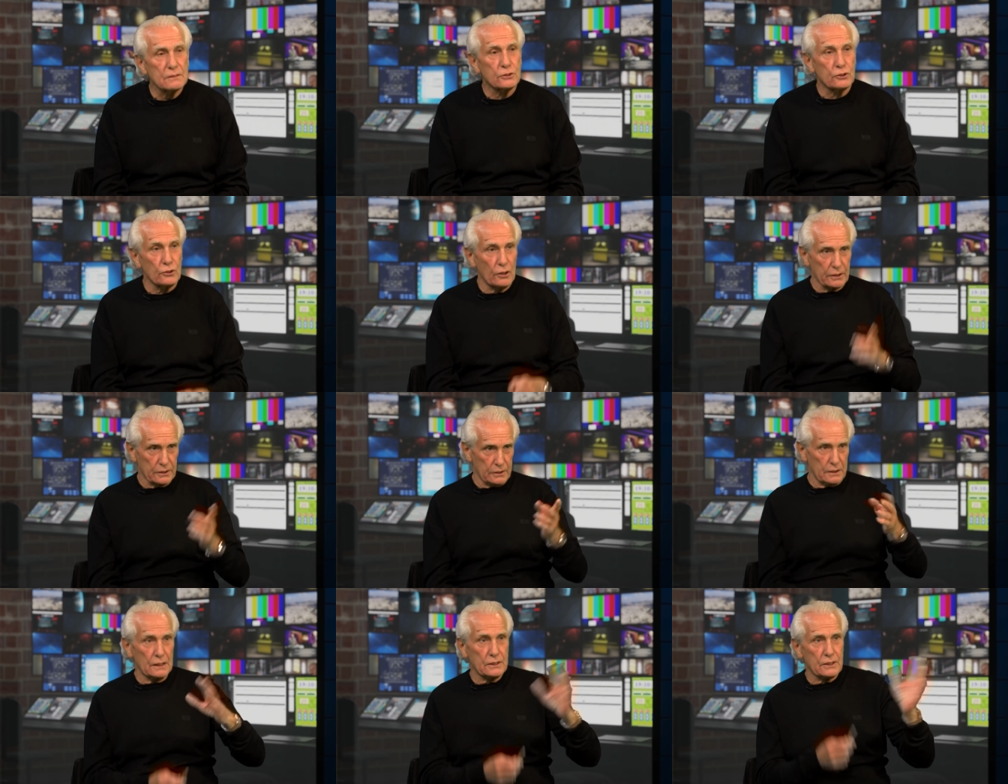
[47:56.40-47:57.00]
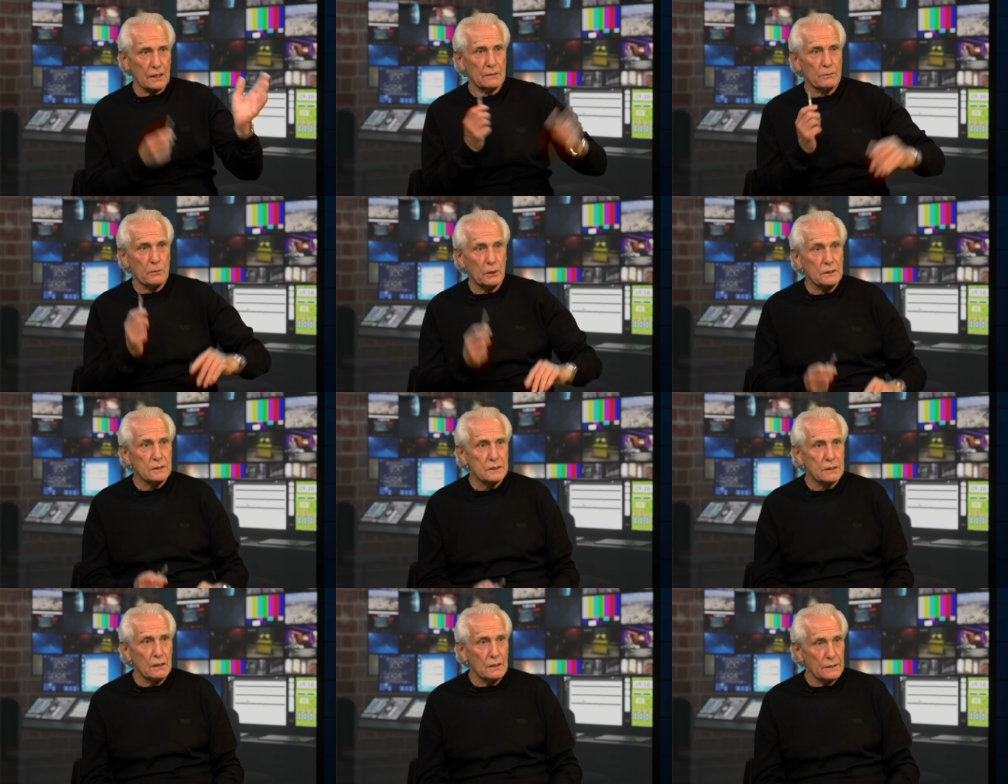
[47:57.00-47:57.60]
drugs. That's it. Well
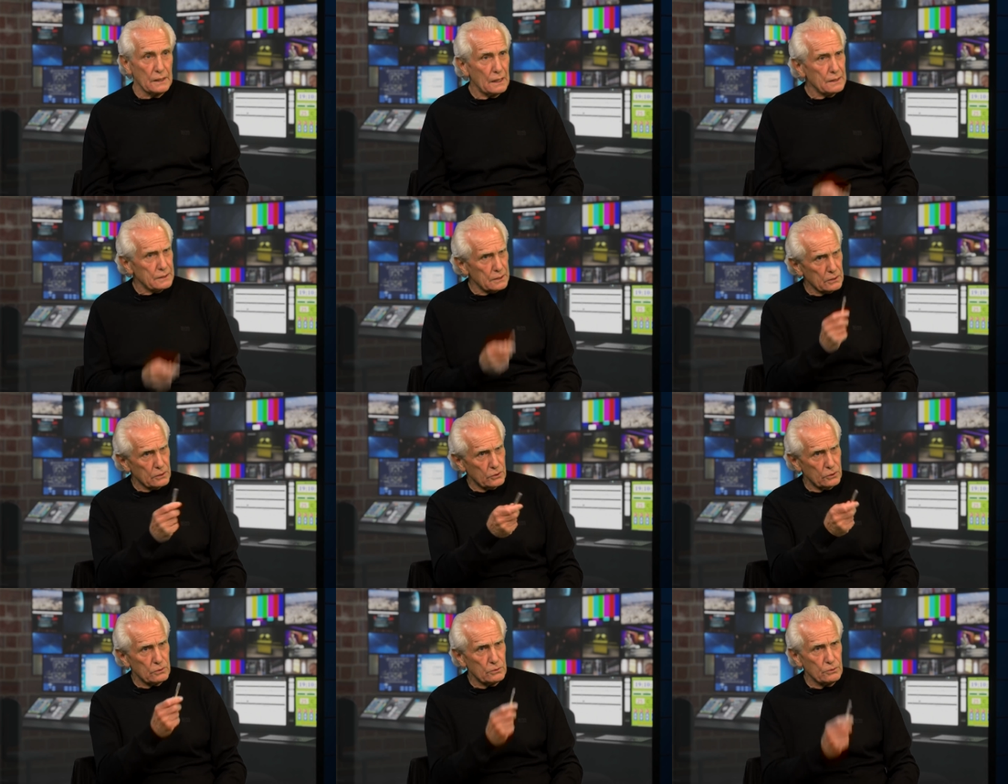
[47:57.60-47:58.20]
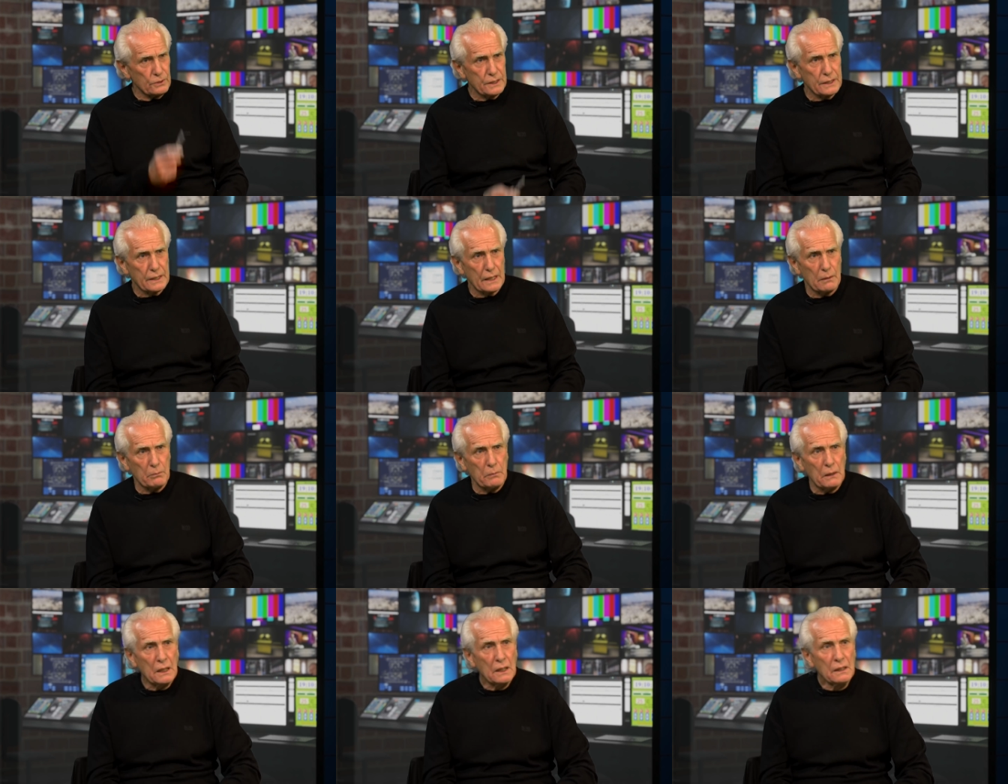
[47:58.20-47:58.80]
done. That's a good recap.